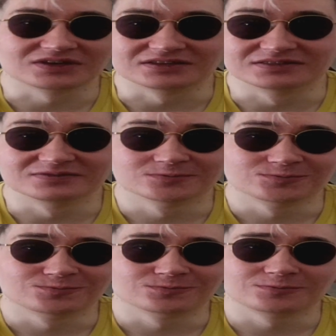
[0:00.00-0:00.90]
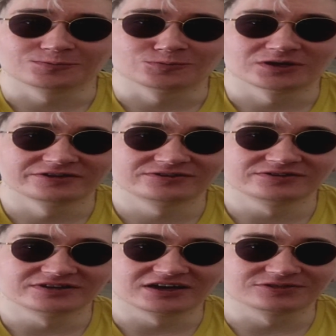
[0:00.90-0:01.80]
and
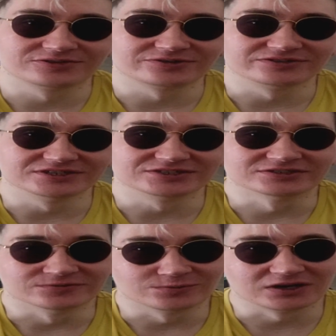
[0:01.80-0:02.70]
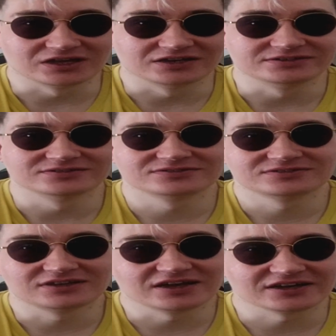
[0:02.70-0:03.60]
one other reason why I
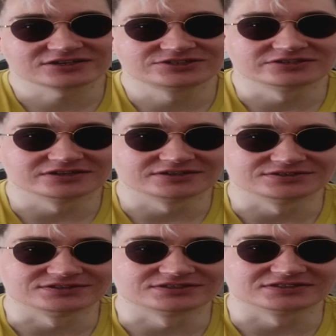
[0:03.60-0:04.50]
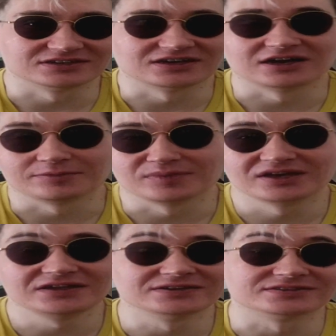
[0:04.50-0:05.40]
actually this I
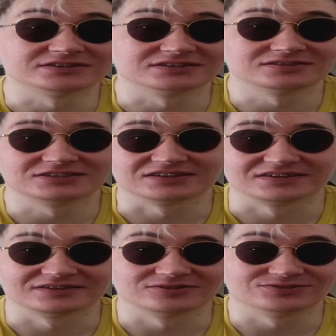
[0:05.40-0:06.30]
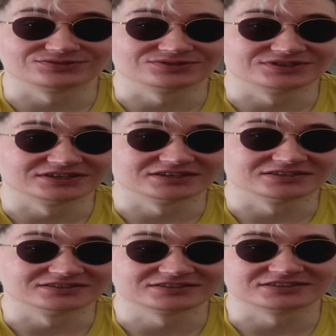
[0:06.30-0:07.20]
made the channel today,
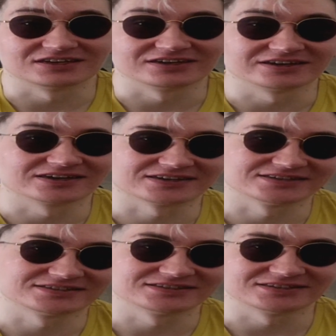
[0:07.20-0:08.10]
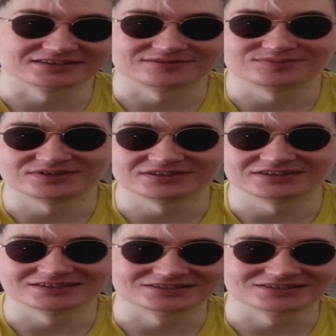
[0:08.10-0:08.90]
the Sunglasses Safety,